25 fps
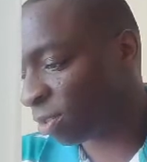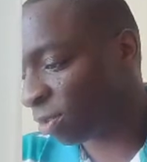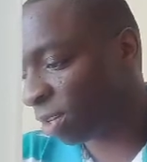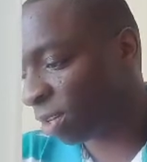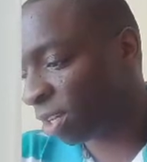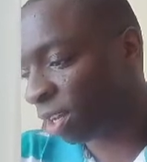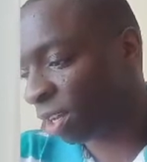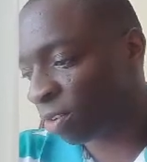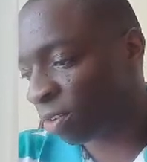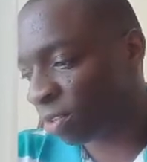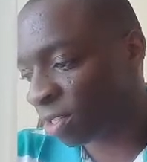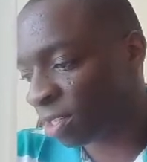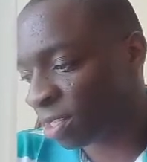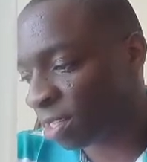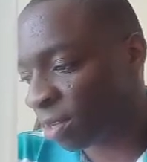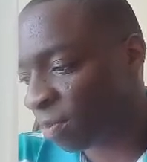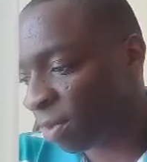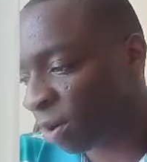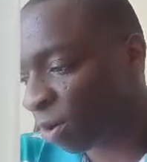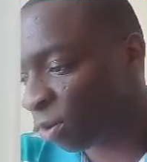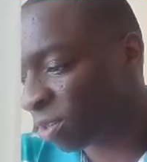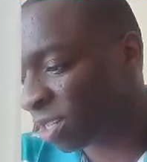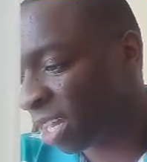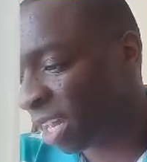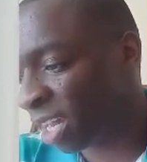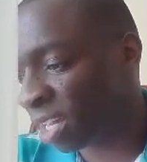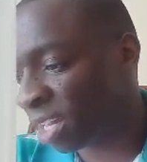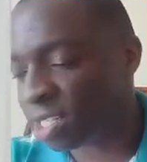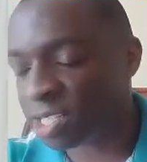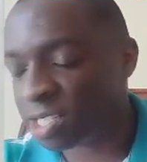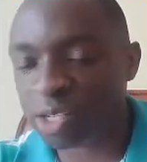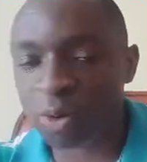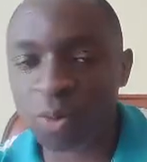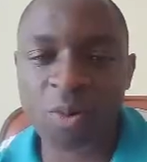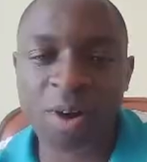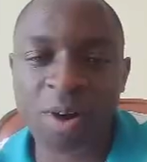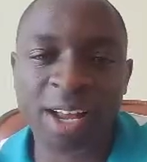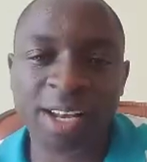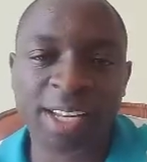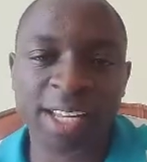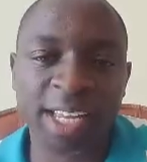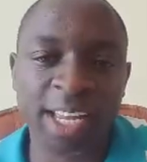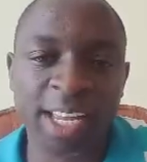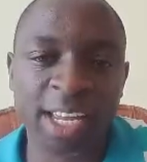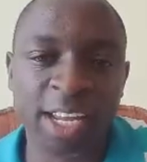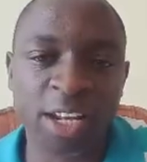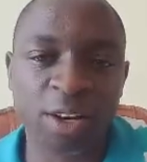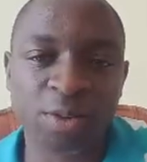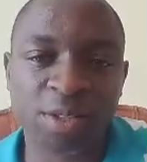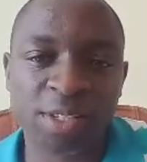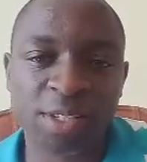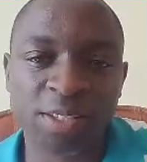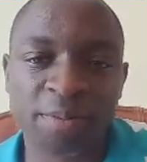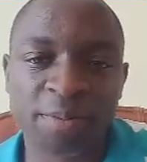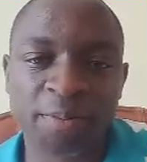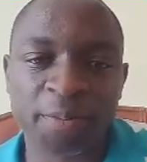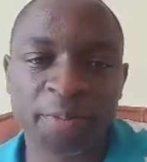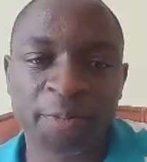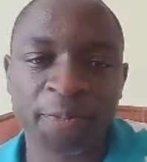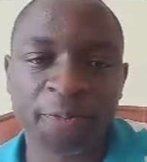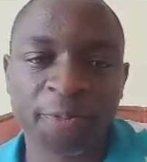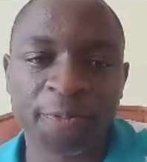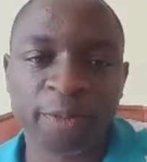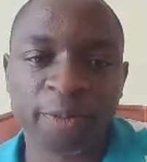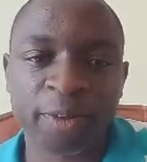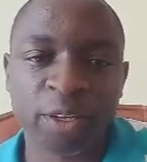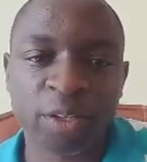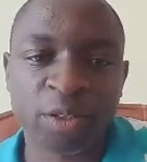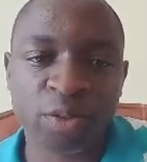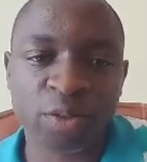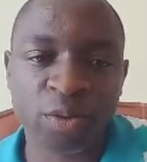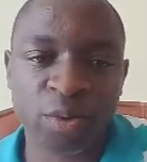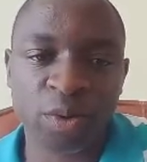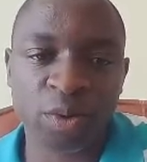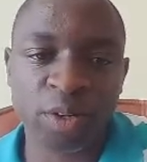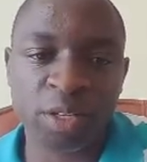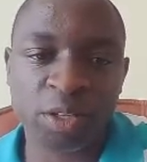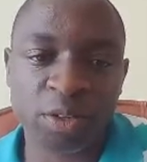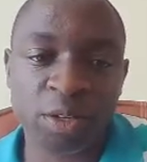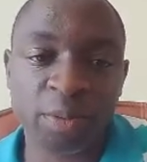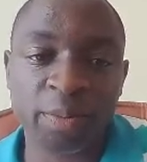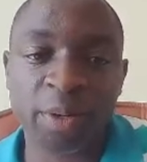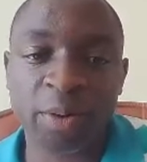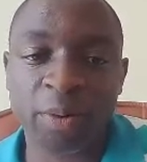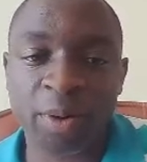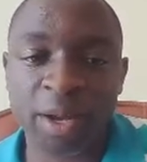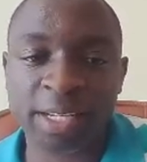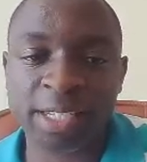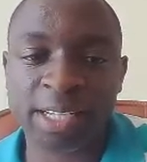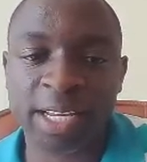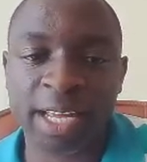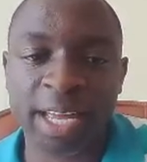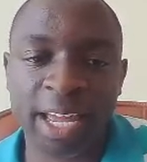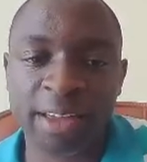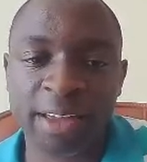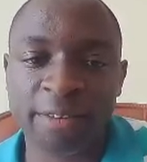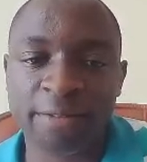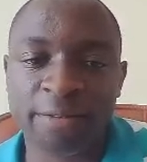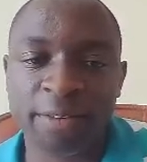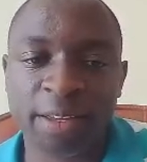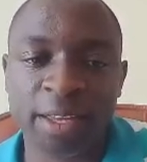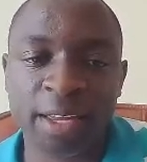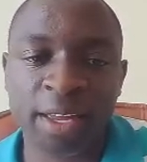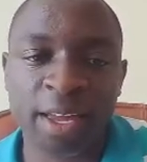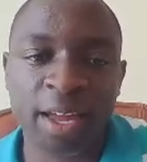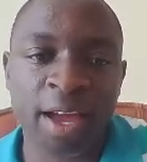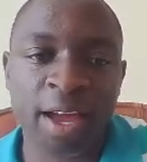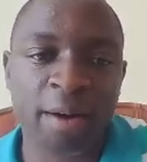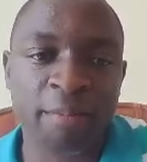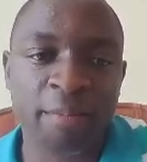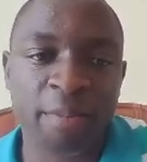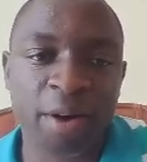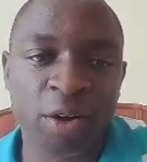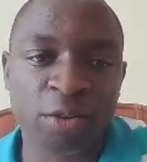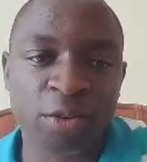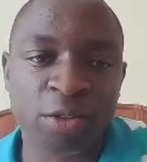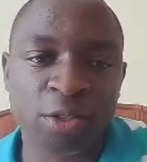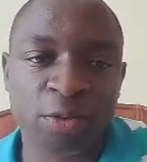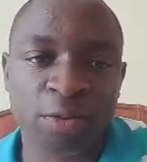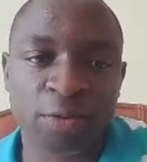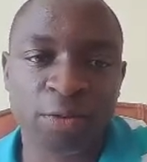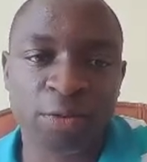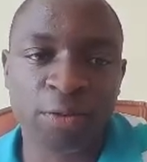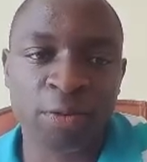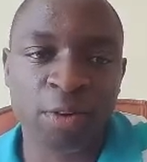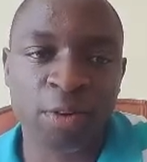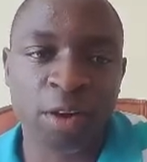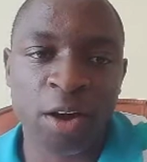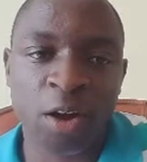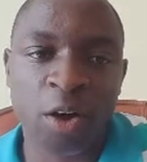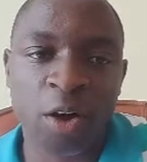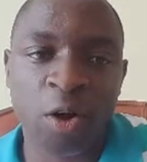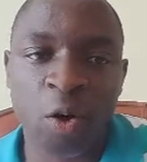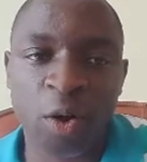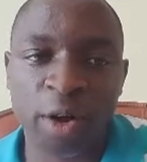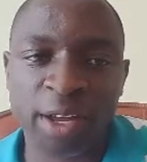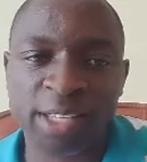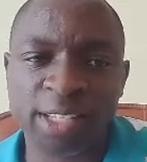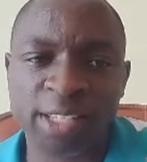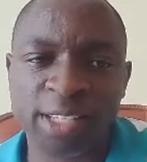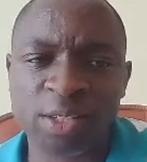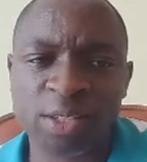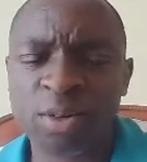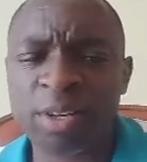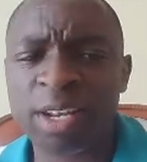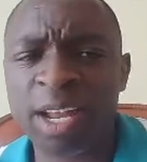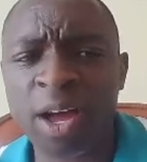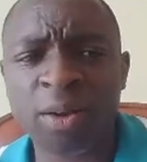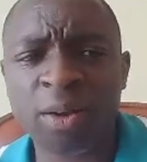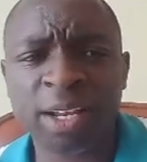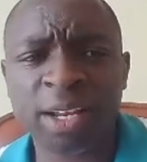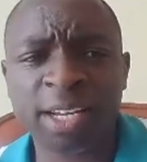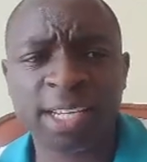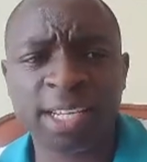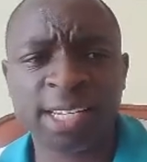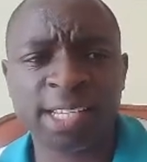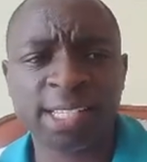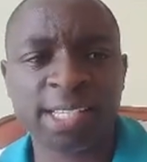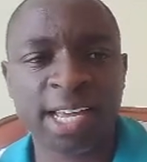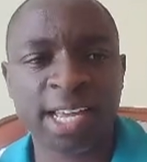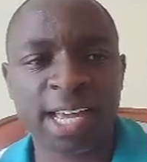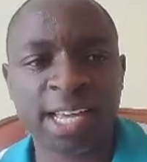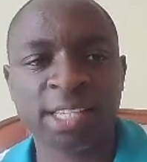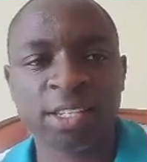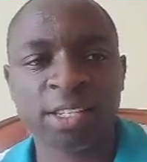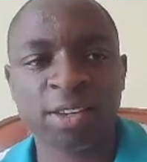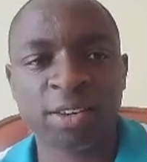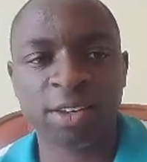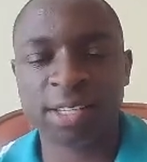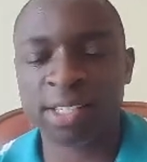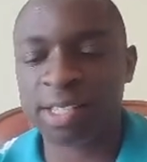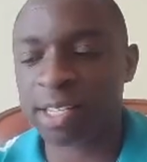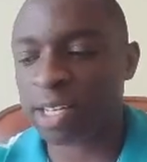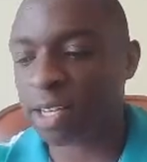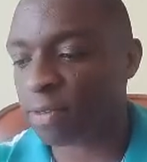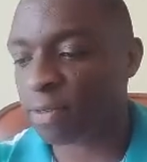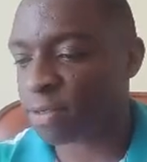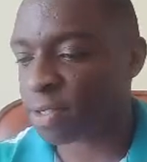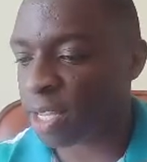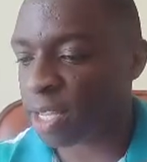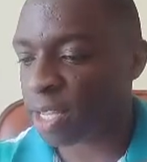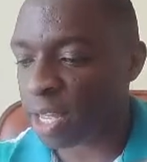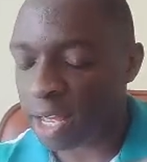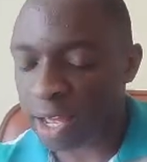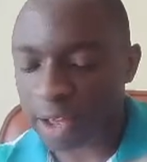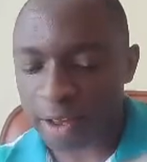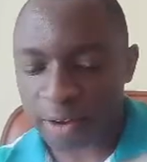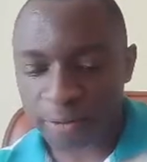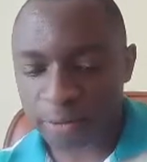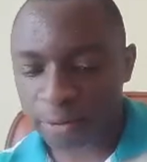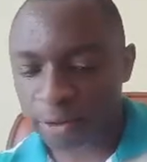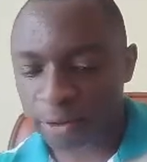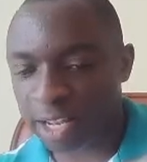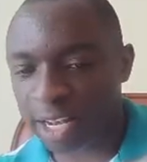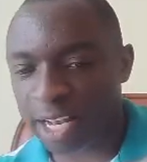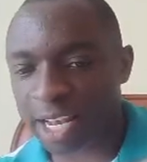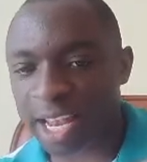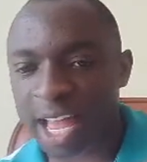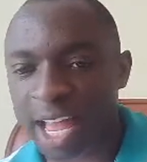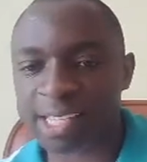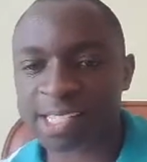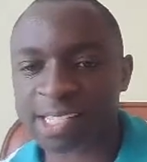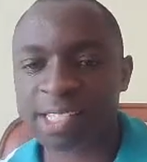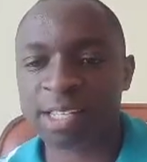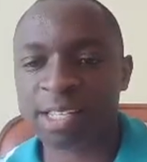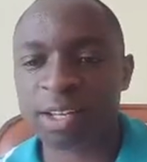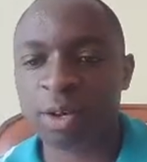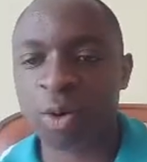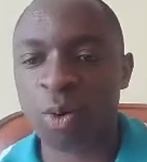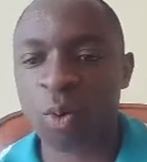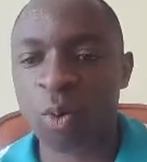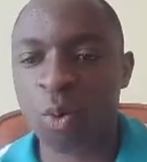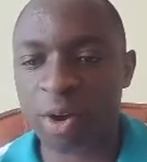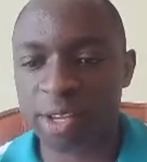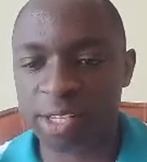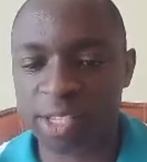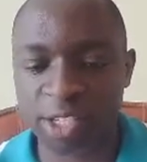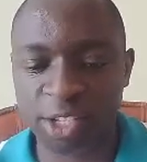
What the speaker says: it's about 81 kilos. So it will be quite a heavy amount of coins. So now let us ask ourselves for the last question.